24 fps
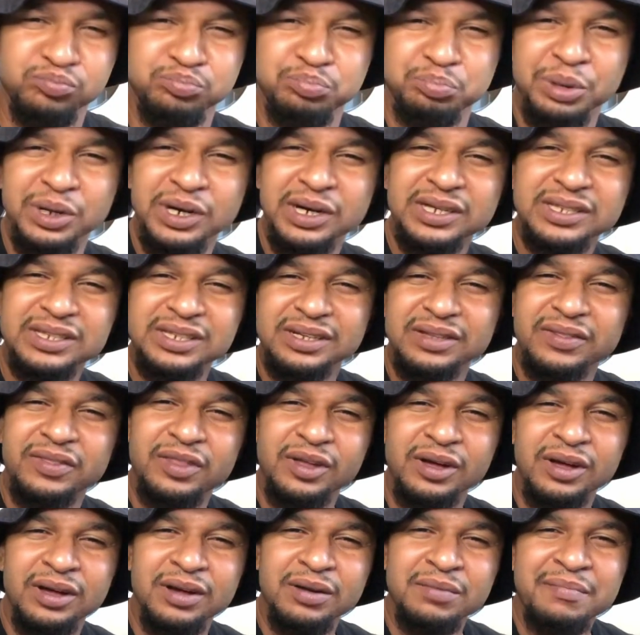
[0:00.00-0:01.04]
book
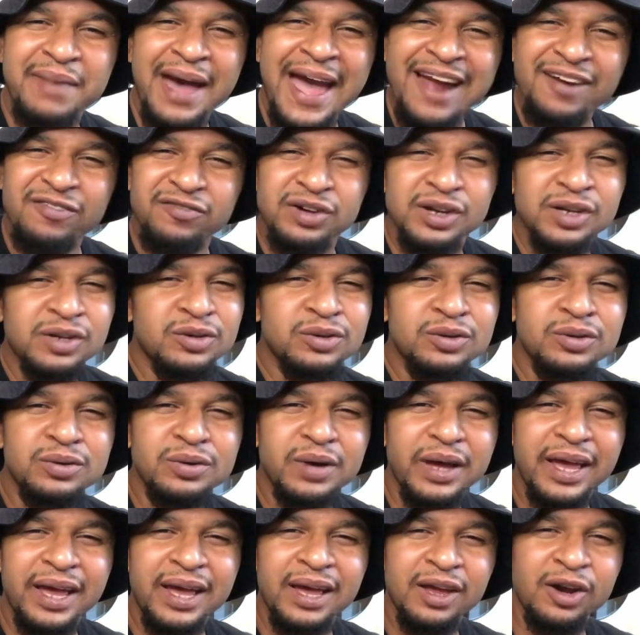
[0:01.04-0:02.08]
the Matt Riddle
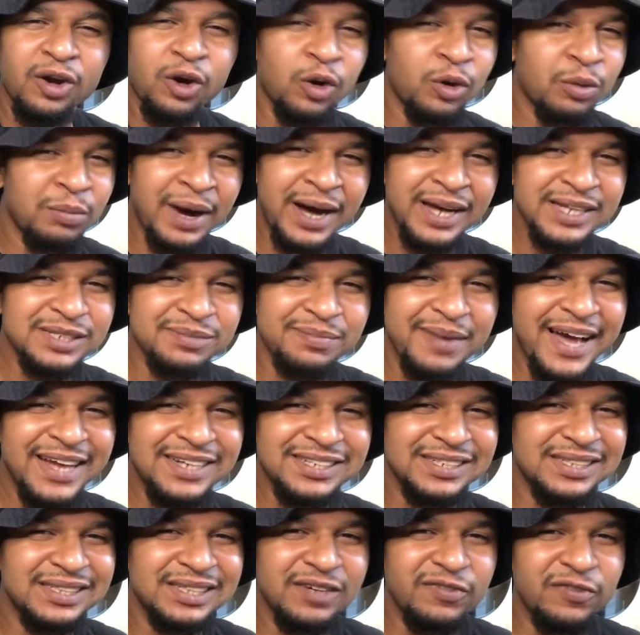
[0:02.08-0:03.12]
and Omos match
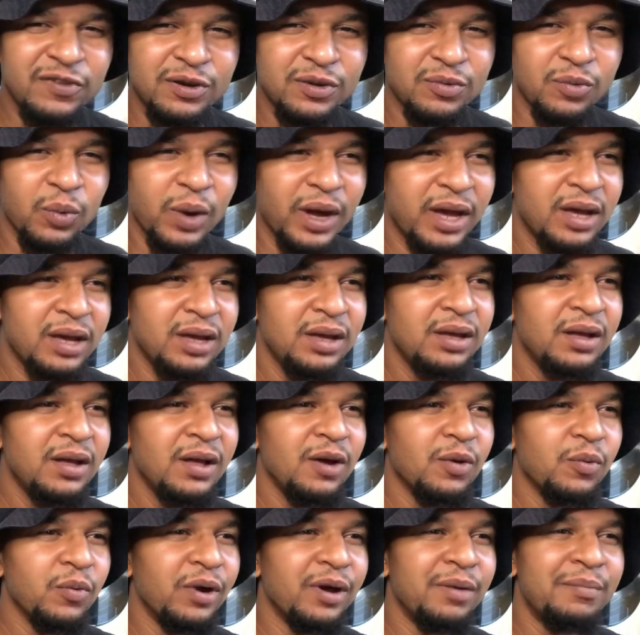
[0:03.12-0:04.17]
a different way
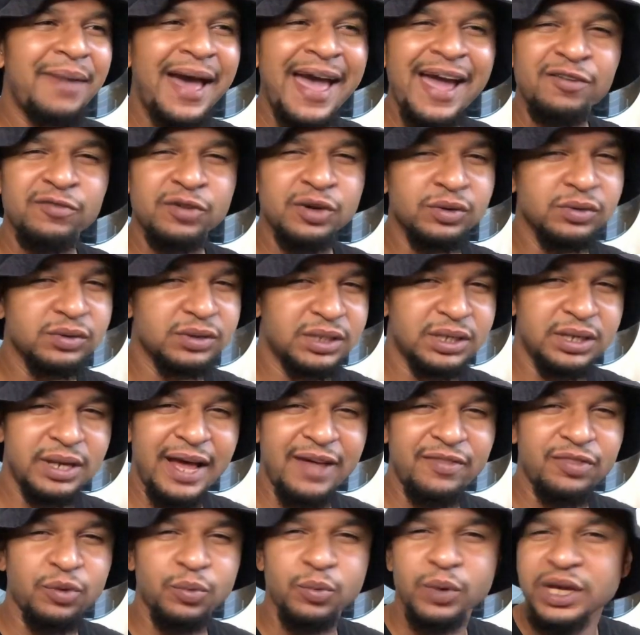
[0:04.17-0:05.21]
where Matt Riddle didn't have
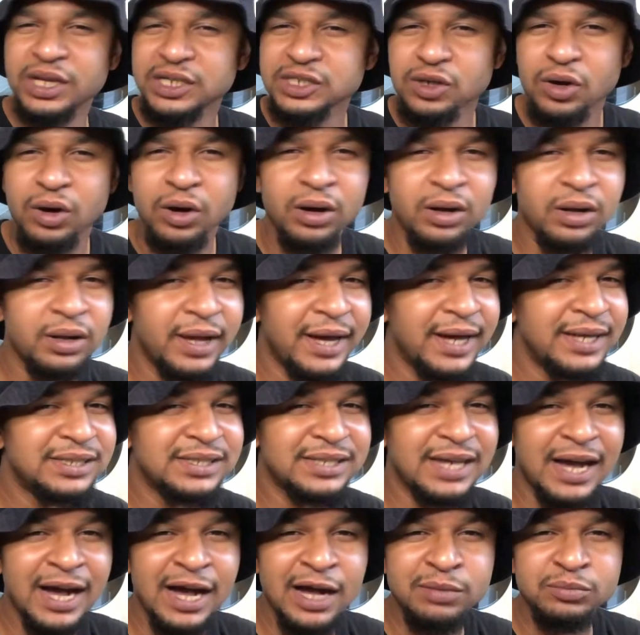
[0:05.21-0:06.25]
to waste all that
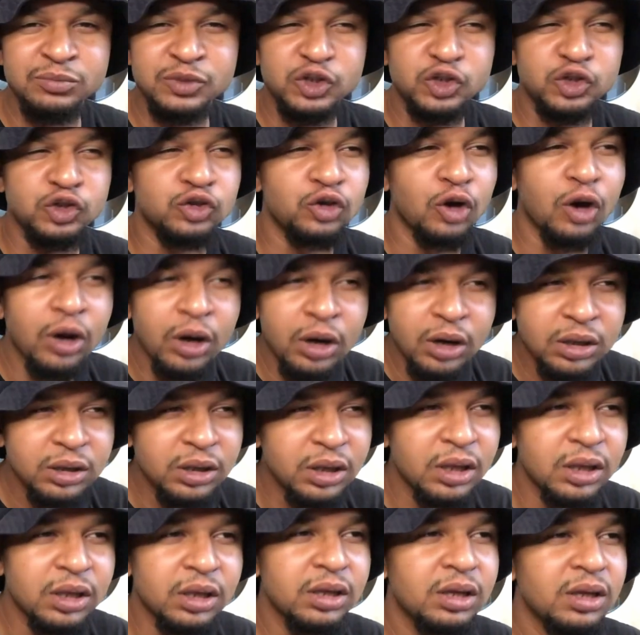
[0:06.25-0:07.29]
time
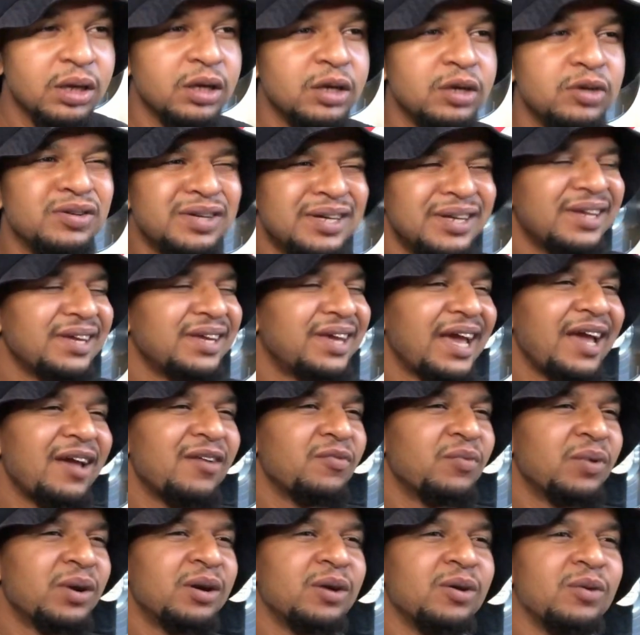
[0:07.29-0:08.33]
stalling? You could have gave
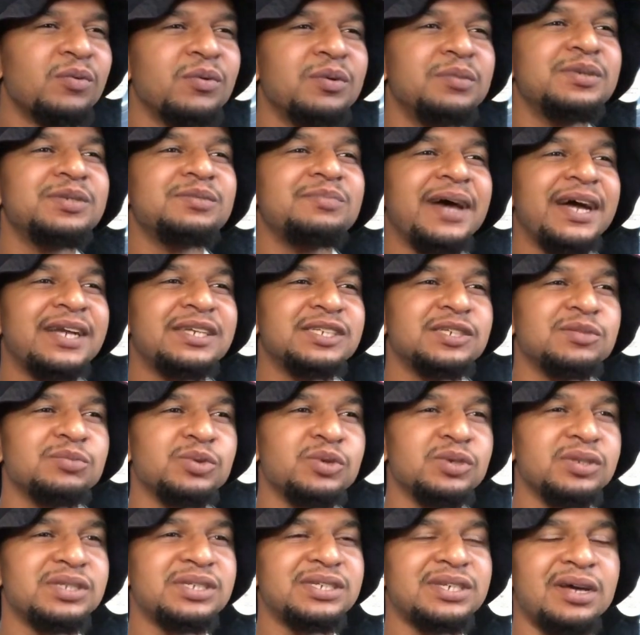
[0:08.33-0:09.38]
one of the women's matches
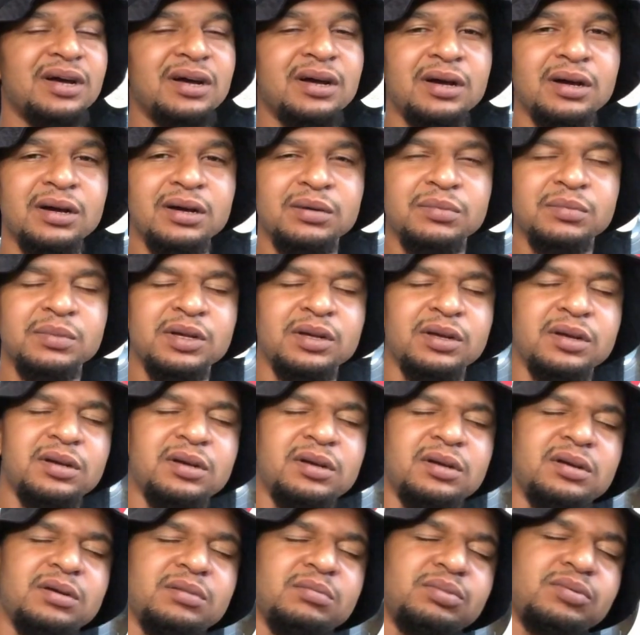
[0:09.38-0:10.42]
more time,
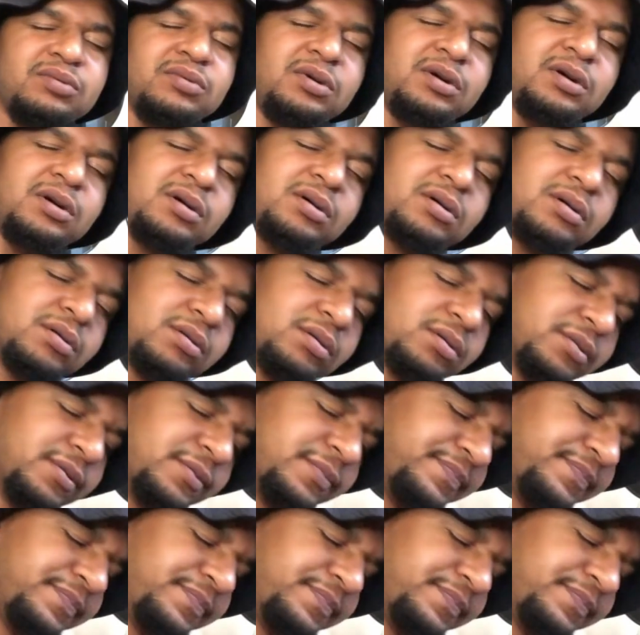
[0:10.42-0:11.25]
bro.